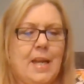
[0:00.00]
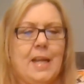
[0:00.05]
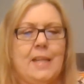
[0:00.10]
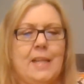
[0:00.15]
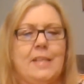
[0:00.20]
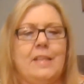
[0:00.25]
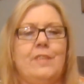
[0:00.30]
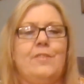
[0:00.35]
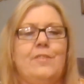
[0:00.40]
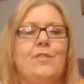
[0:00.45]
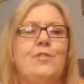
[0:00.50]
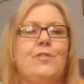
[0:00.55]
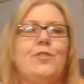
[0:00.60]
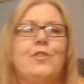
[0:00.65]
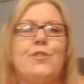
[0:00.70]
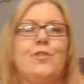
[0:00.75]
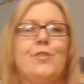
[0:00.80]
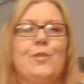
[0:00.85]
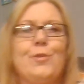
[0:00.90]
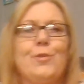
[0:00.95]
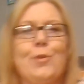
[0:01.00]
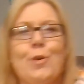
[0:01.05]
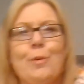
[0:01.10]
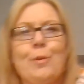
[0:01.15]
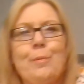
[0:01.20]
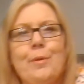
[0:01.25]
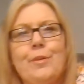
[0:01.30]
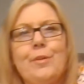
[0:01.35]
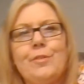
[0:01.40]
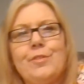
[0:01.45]
And this is just
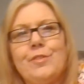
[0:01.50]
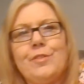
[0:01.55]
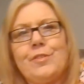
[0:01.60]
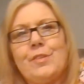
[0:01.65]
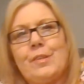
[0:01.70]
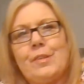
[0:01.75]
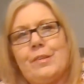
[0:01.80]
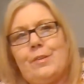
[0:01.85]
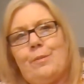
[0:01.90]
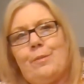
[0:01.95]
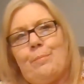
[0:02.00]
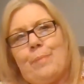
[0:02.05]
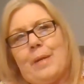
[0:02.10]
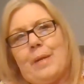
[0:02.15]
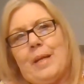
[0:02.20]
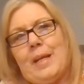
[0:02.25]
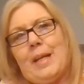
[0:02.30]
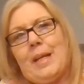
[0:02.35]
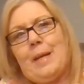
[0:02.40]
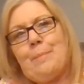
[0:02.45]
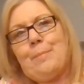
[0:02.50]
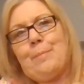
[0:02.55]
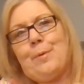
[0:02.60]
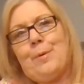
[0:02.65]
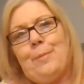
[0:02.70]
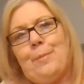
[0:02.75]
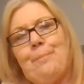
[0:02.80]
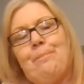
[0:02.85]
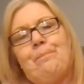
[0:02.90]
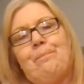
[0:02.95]
adorable. It's just a little
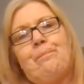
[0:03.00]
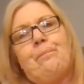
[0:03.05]
pineapple.